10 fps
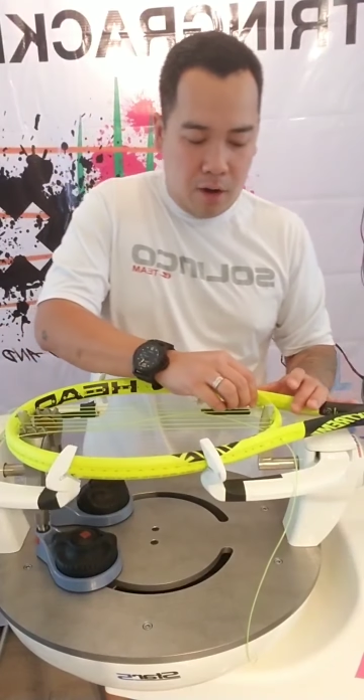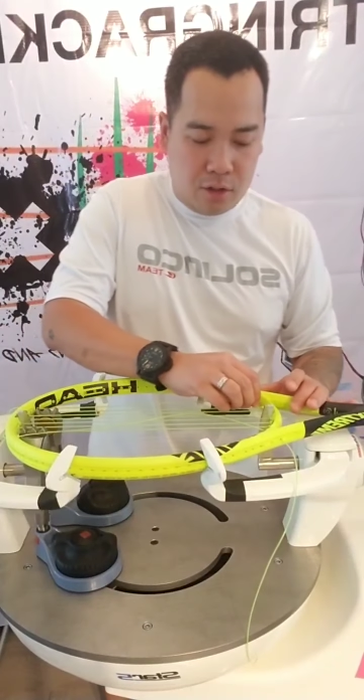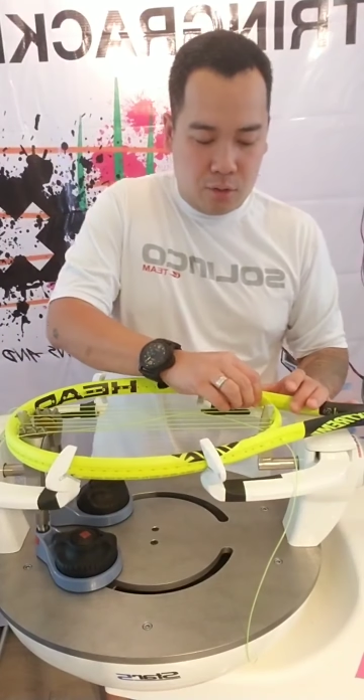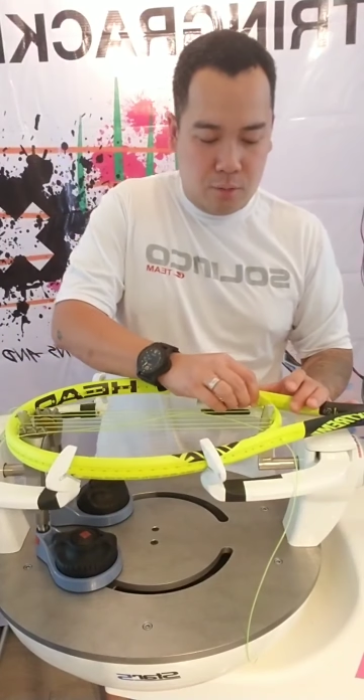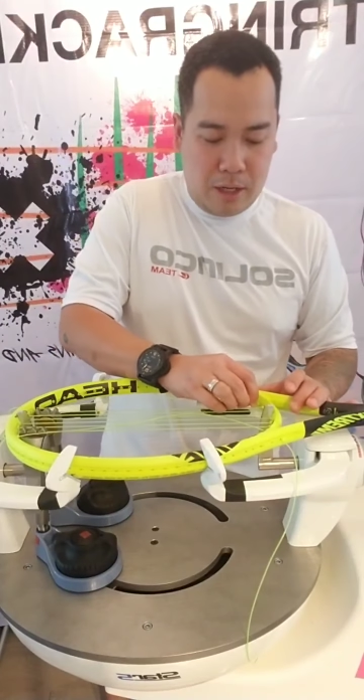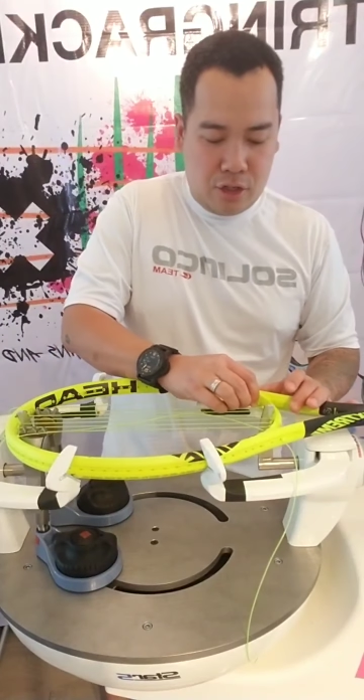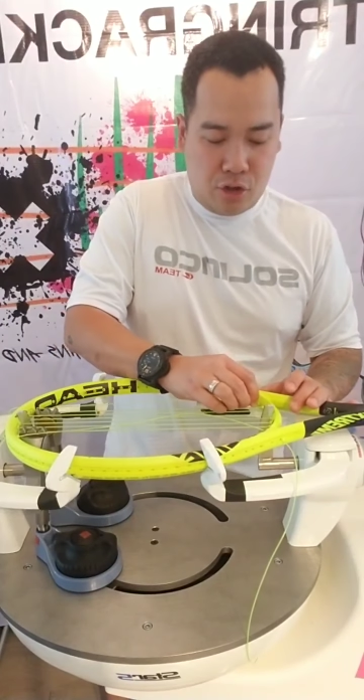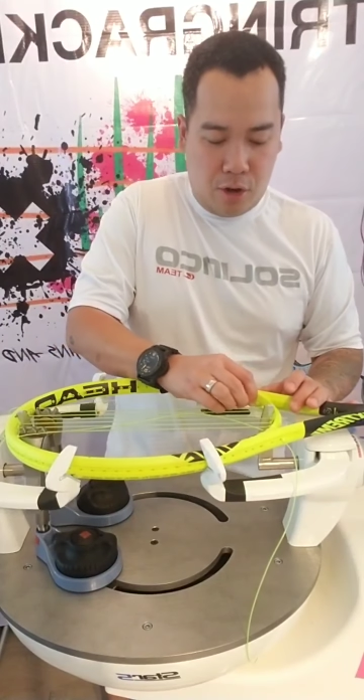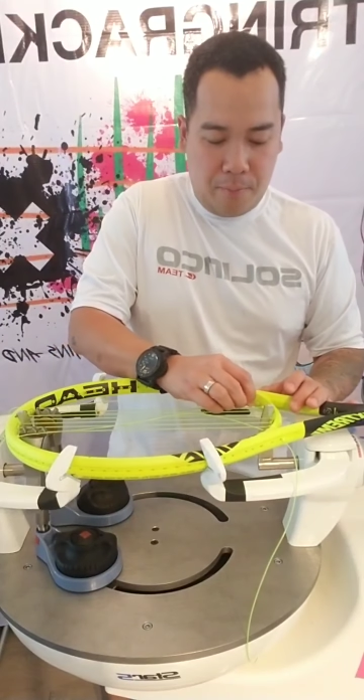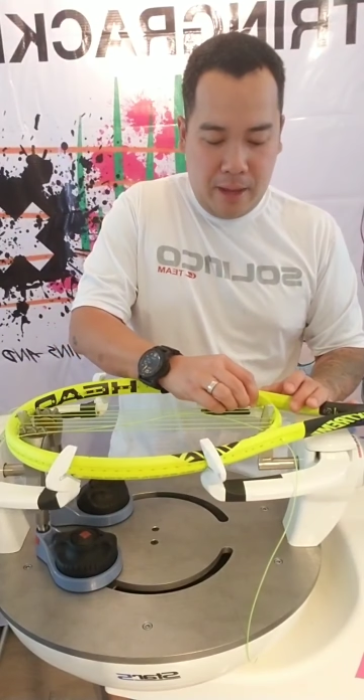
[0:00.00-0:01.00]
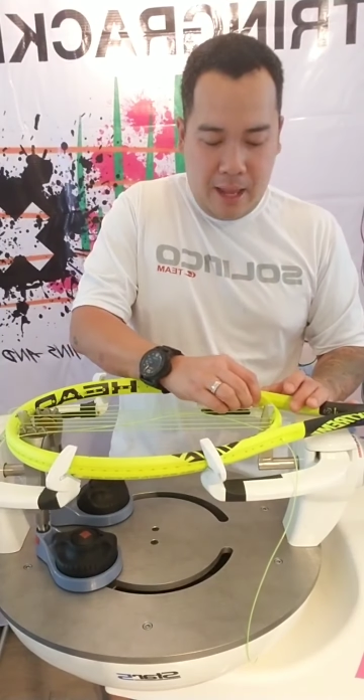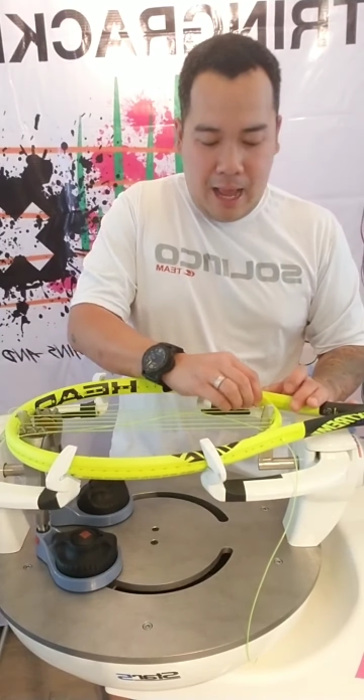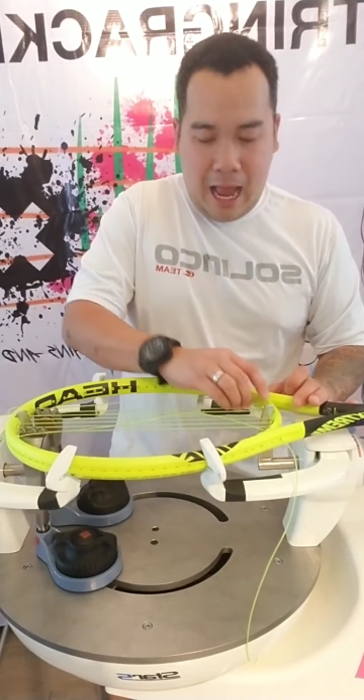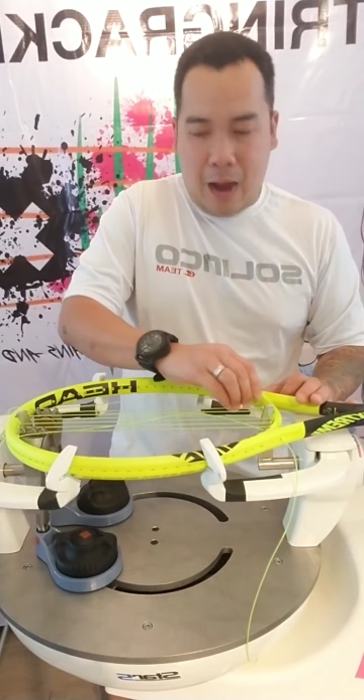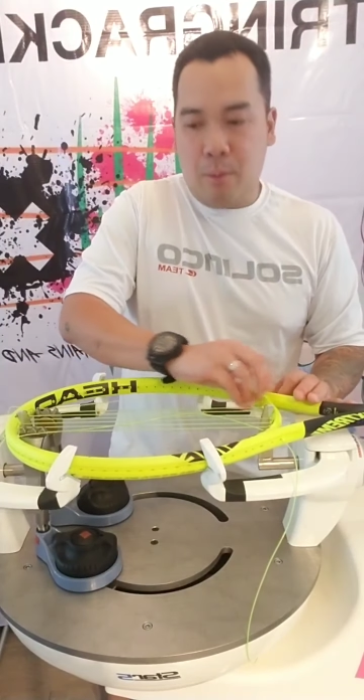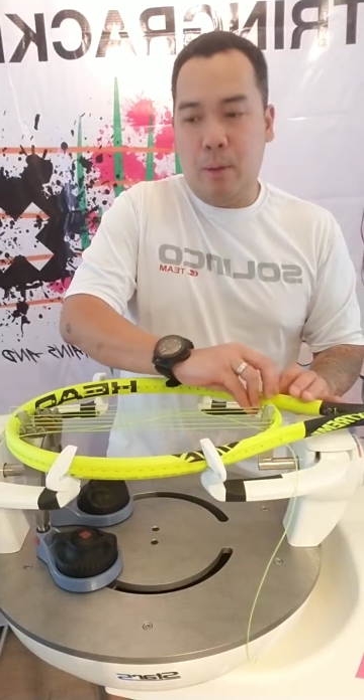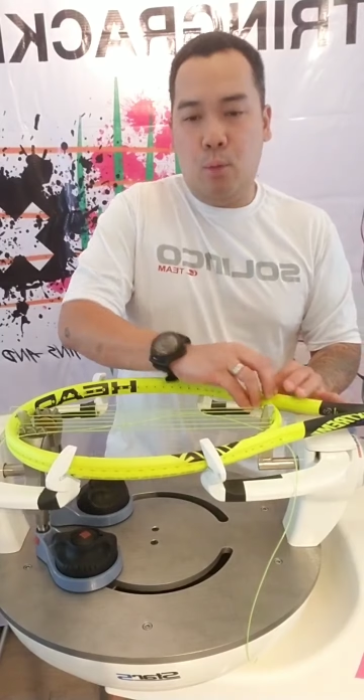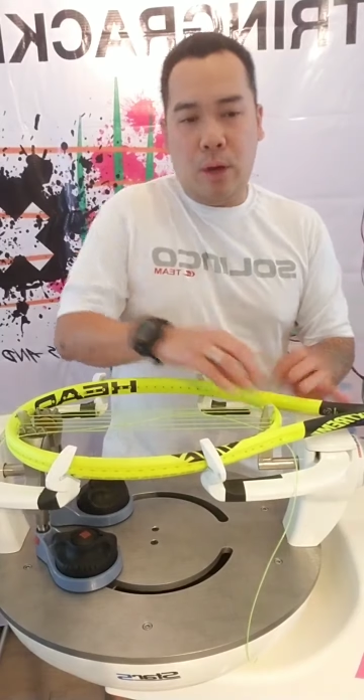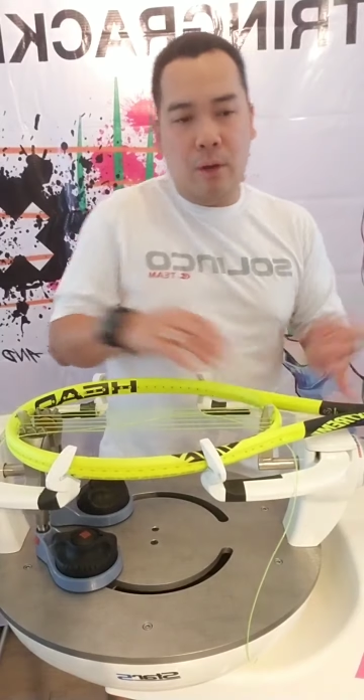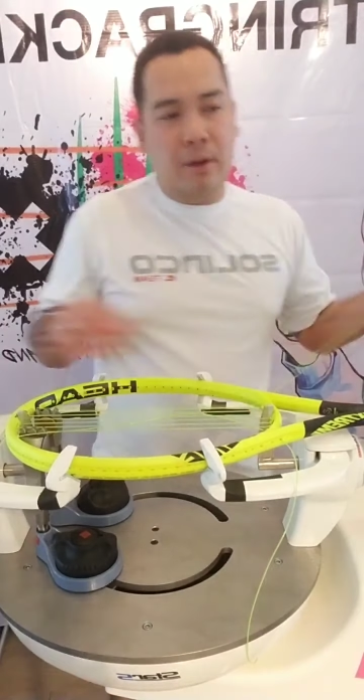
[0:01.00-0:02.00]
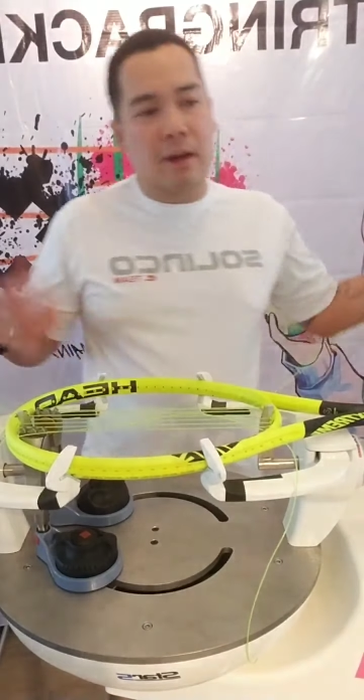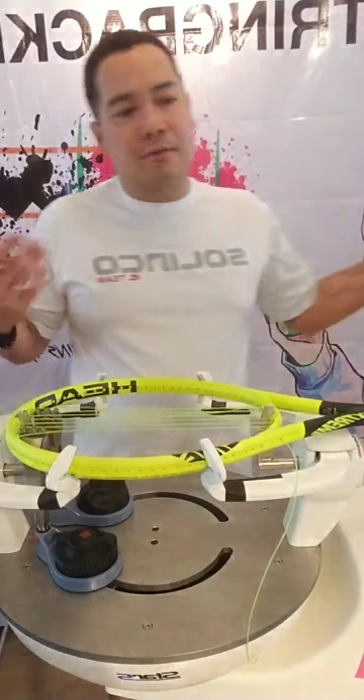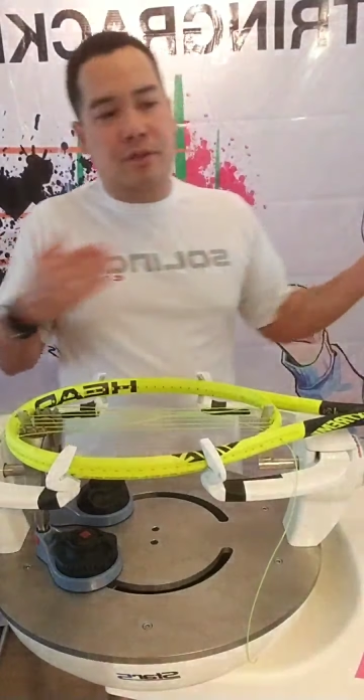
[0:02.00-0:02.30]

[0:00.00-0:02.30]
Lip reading: So just make sure, I would be weary of